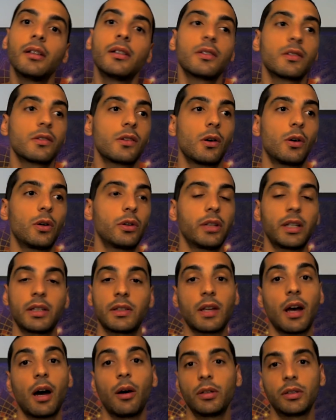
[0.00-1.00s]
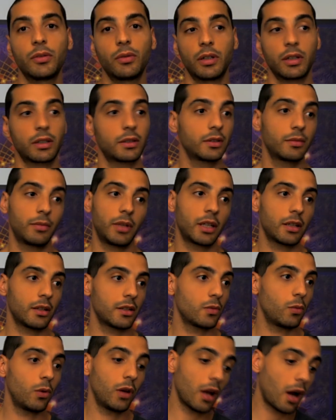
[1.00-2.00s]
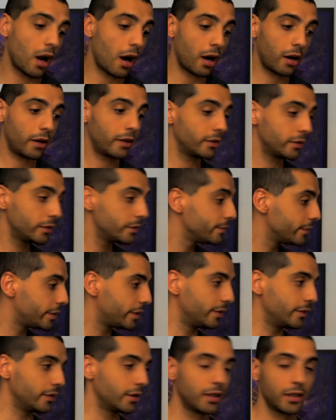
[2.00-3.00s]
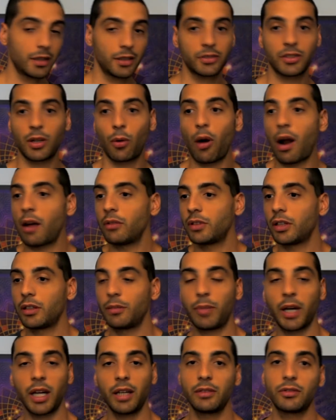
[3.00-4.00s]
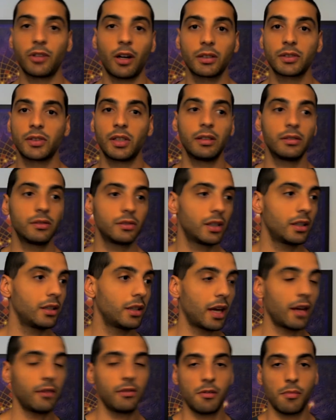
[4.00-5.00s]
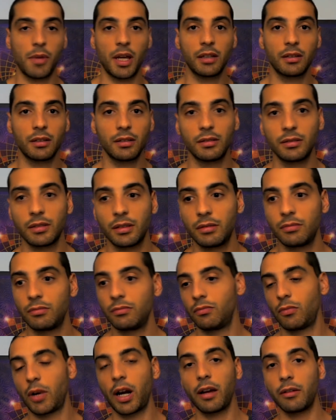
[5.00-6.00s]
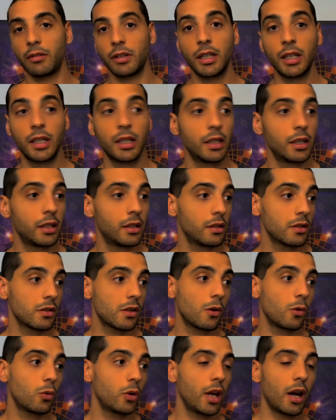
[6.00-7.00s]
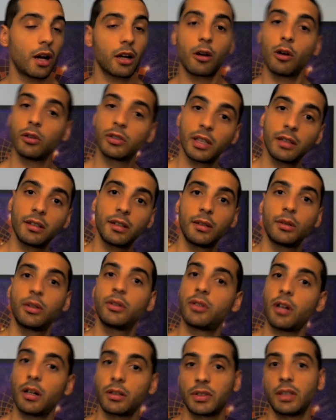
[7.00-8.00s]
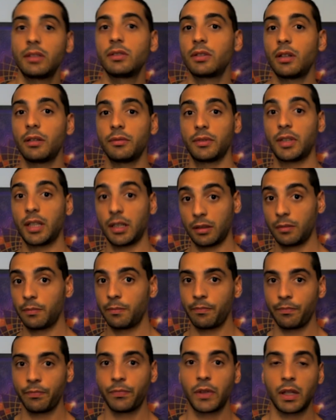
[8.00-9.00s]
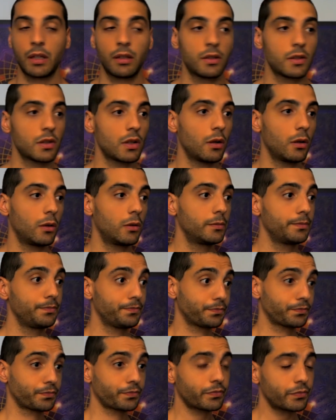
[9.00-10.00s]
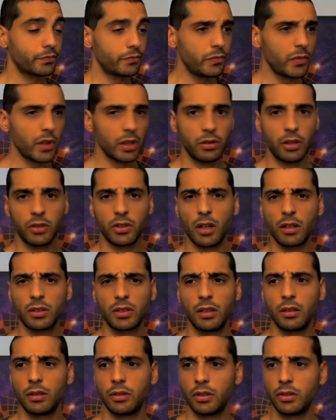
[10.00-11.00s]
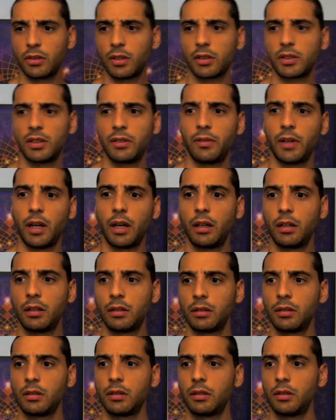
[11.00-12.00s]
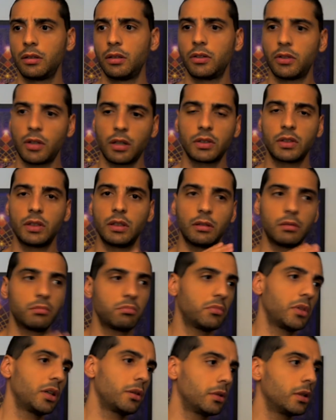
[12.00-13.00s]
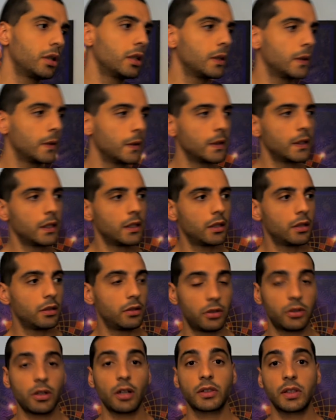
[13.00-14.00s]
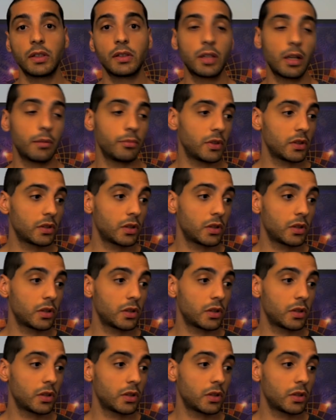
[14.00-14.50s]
So that's how it works, because we are surrounded by toxins and heavy metals and whatever. So we are constantly detoxing something. So detoxing or detoxify? Detoxing, maybe. Detoxing something.